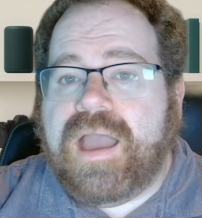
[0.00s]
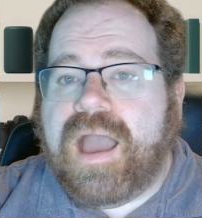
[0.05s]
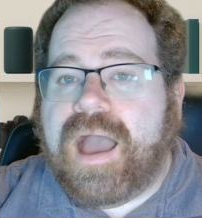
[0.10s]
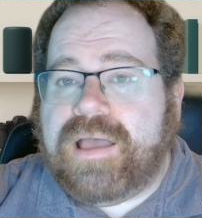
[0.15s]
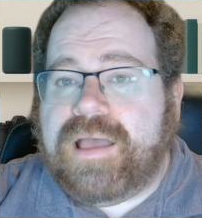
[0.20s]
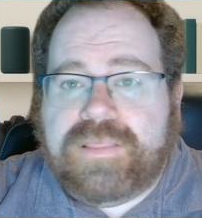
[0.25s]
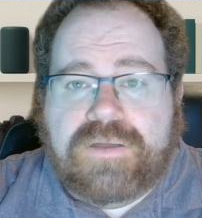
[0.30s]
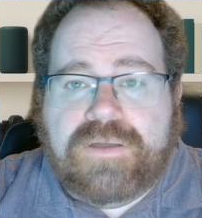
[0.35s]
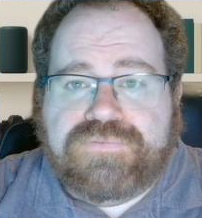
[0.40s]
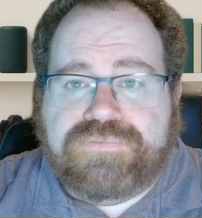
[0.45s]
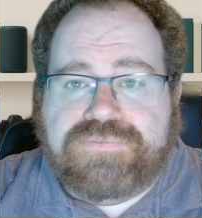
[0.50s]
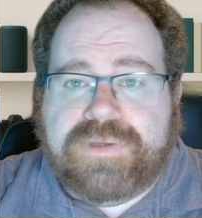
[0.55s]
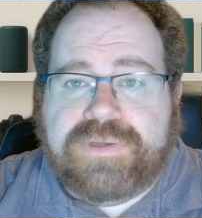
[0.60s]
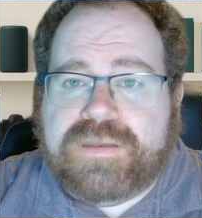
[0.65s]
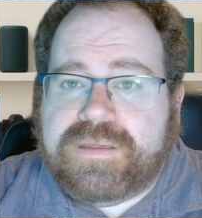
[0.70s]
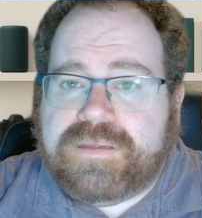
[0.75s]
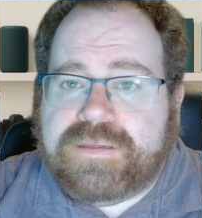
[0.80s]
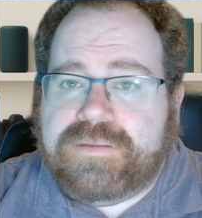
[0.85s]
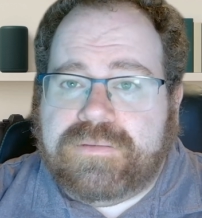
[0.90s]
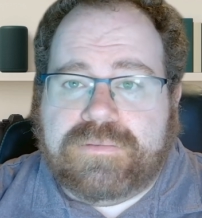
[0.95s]
I love
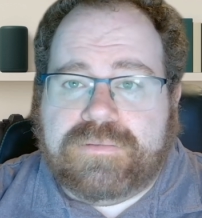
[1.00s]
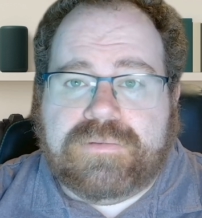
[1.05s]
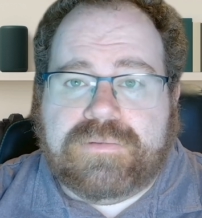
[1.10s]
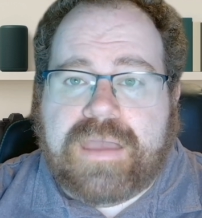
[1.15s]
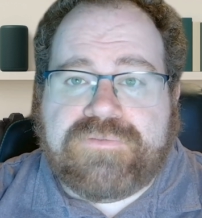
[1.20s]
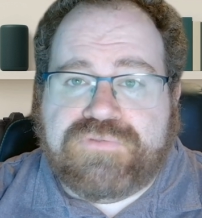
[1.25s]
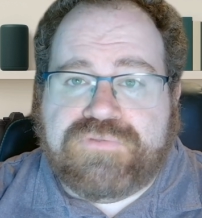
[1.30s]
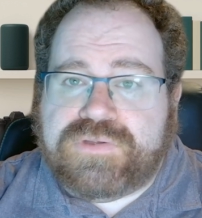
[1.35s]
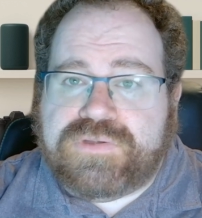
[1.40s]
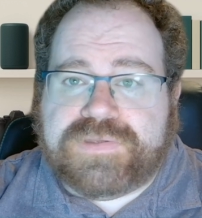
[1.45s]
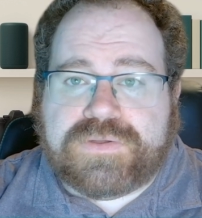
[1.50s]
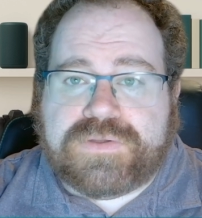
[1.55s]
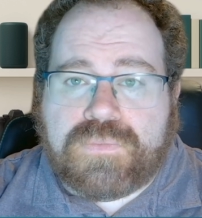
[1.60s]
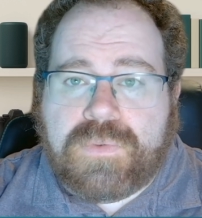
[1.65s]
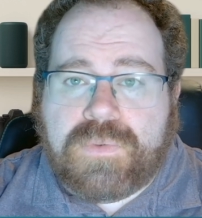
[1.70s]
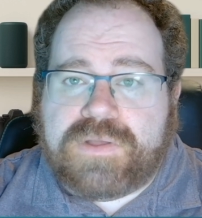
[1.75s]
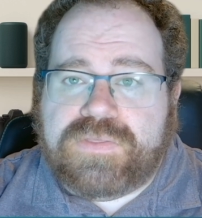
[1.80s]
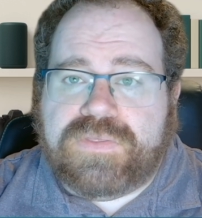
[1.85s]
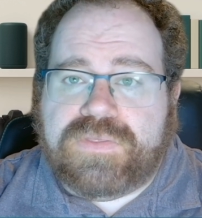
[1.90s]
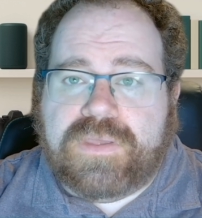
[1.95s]
reading every single
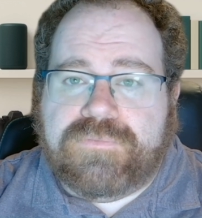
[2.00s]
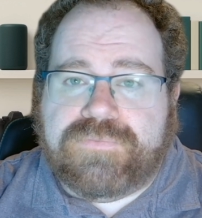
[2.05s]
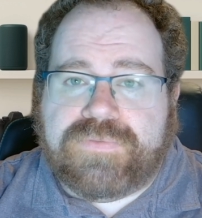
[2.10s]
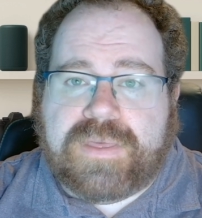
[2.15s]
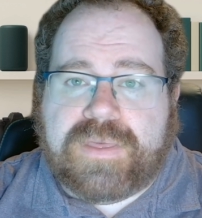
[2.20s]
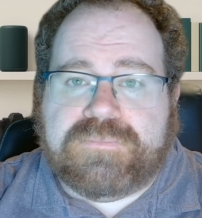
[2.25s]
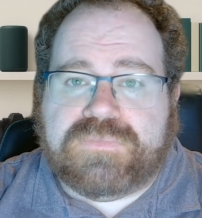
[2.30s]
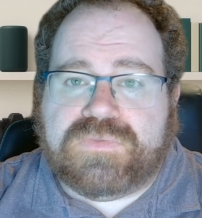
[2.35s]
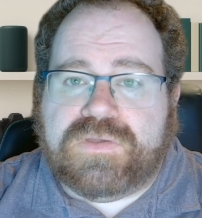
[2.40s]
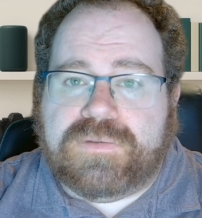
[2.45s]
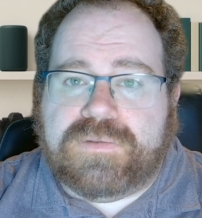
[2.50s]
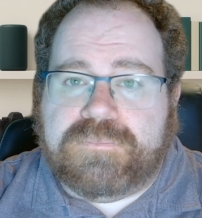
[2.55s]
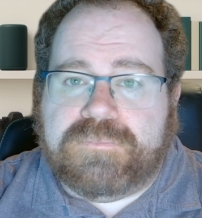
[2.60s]
one of them to